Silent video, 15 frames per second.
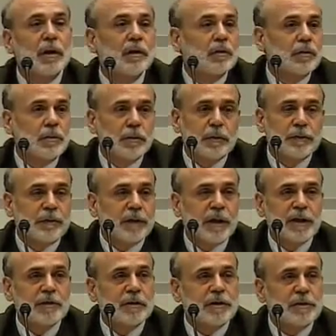To
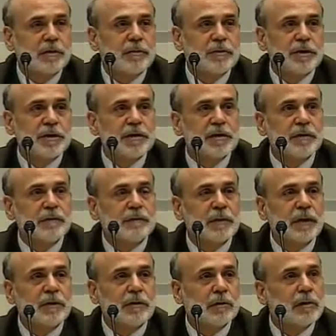financial institutions
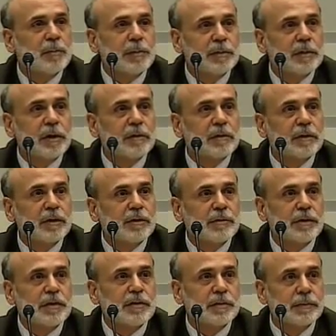in Europe and other
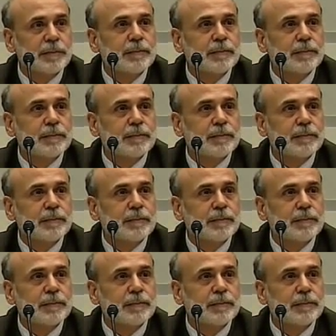countries.